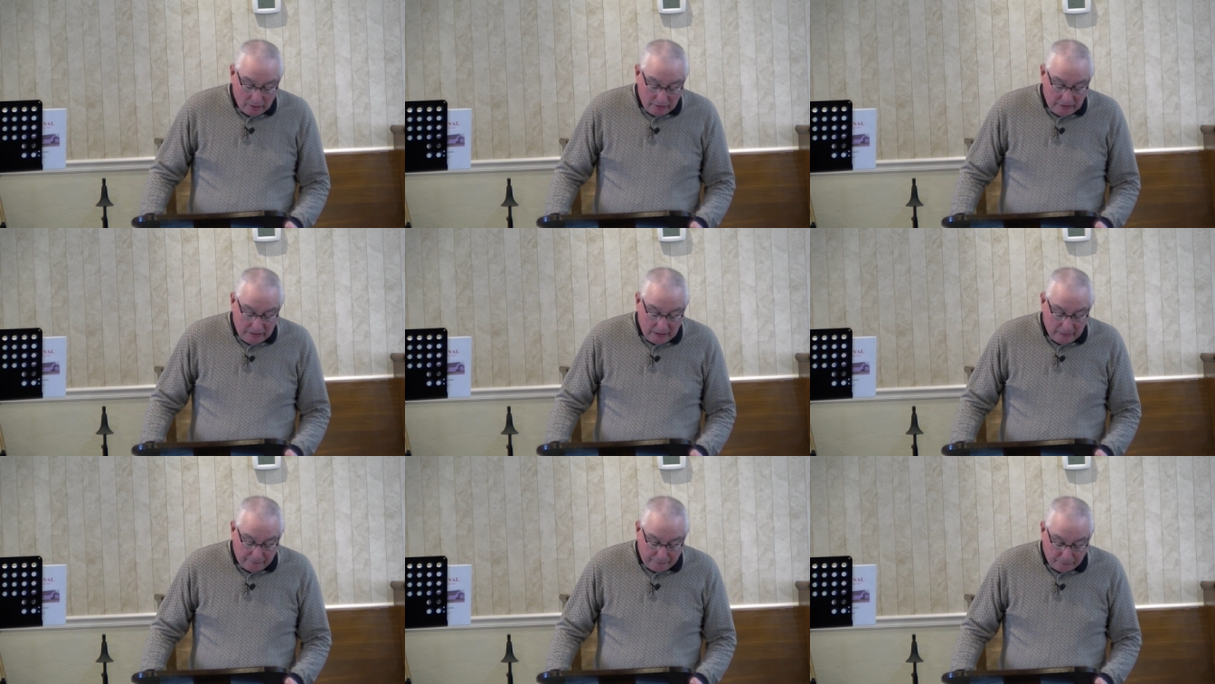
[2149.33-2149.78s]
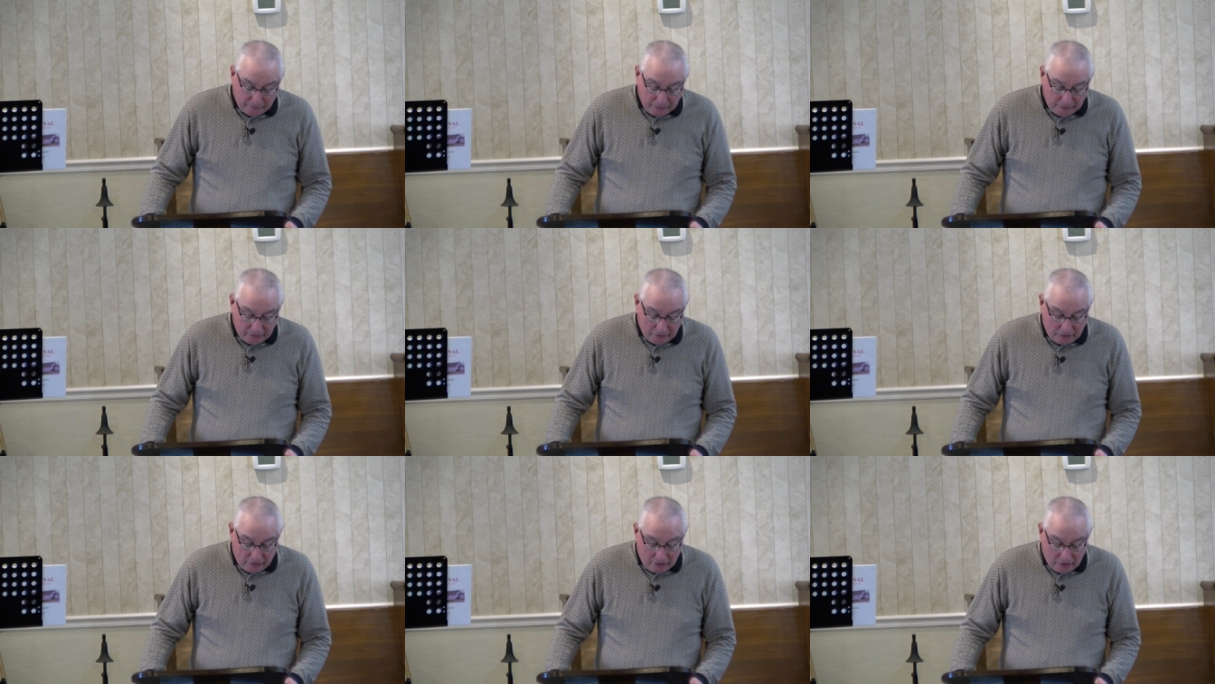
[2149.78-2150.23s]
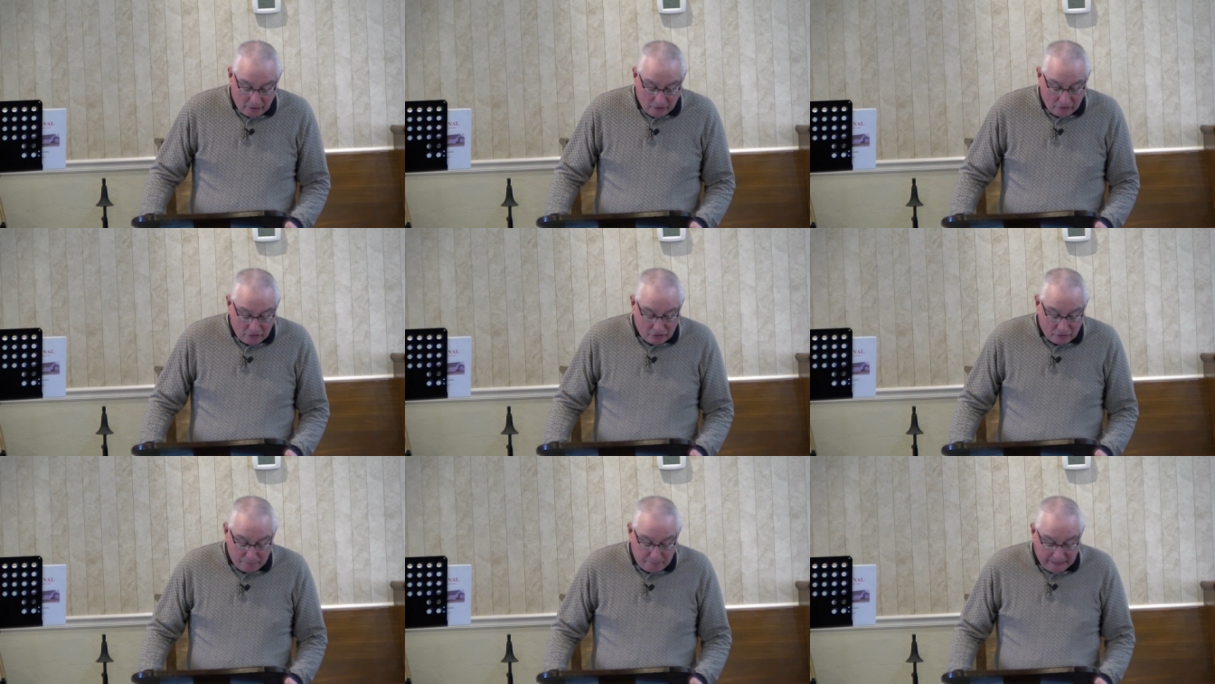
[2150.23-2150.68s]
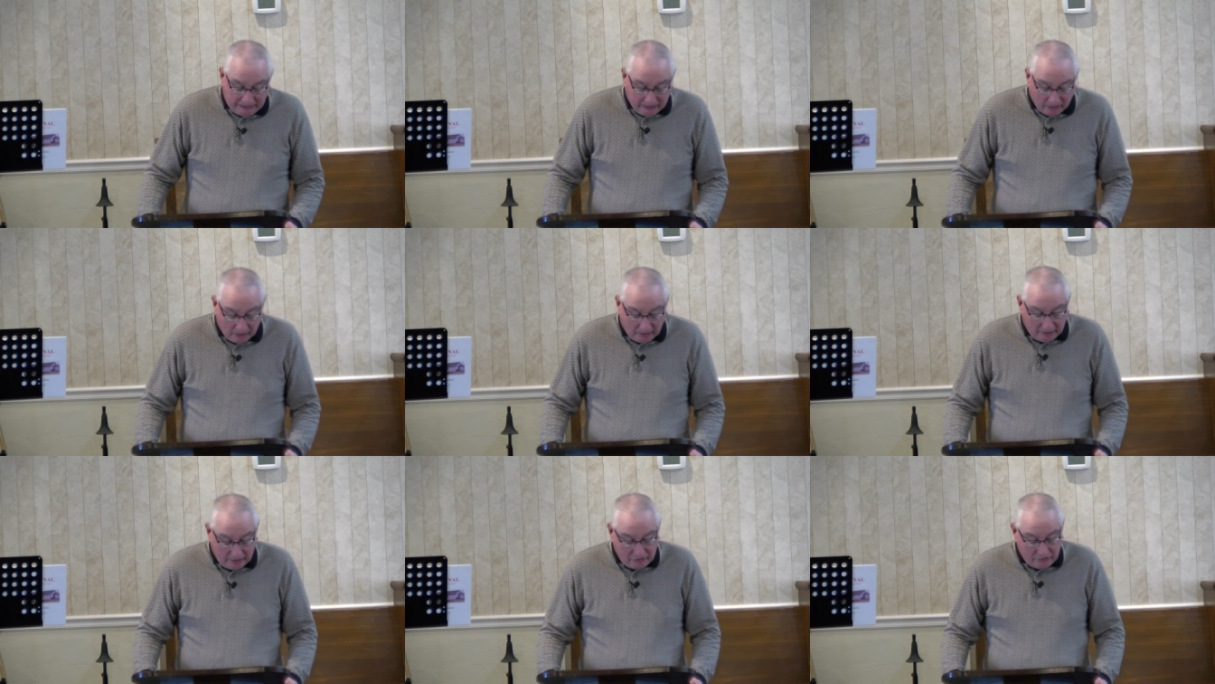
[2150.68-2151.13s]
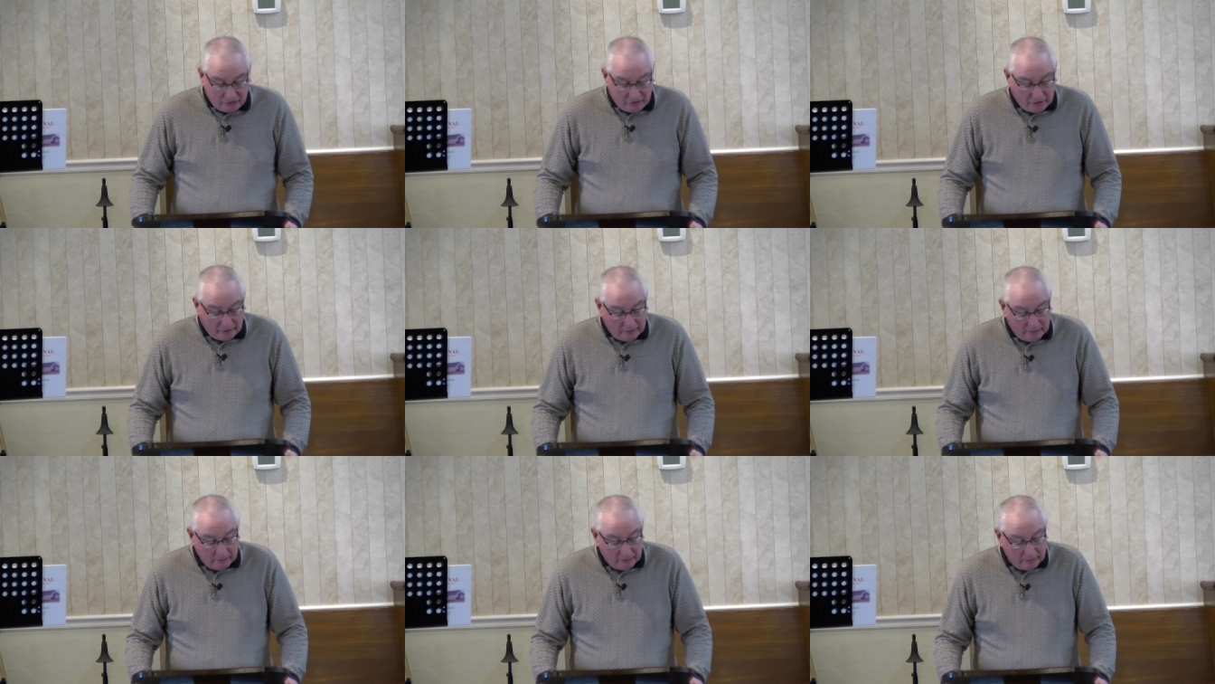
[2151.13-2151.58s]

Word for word: different spirits.